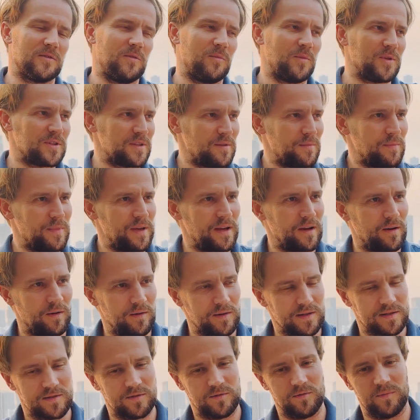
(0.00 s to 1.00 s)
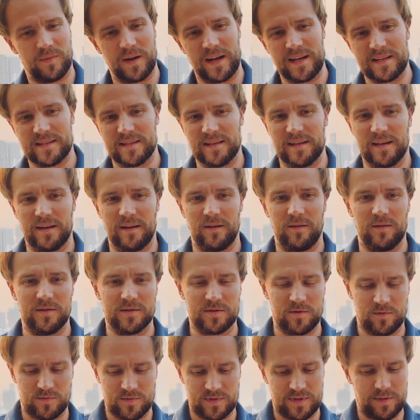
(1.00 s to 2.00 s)
Mozambique, also Brazil,
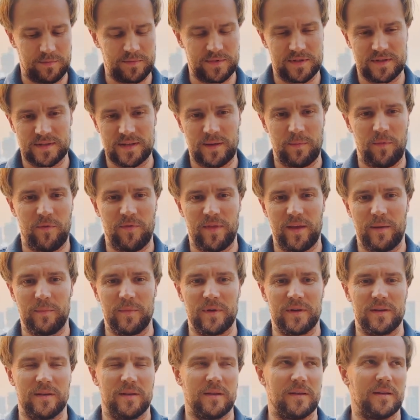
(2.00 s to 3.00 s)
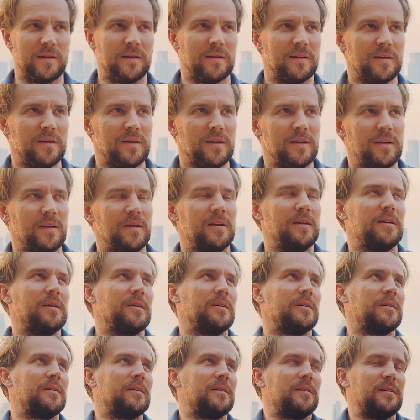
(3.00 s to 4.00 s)
also some of them
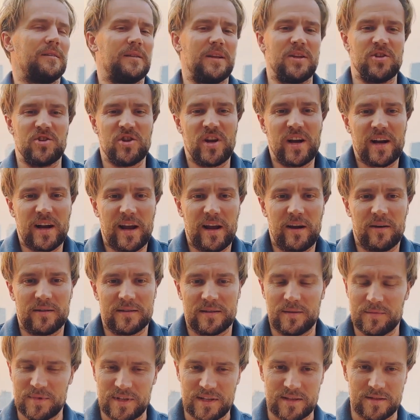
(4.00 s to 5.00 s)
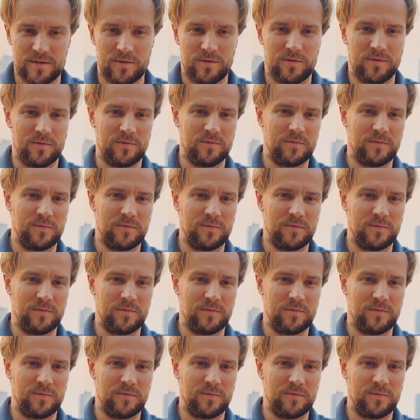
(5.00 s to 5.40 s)
in Nigeria or something. So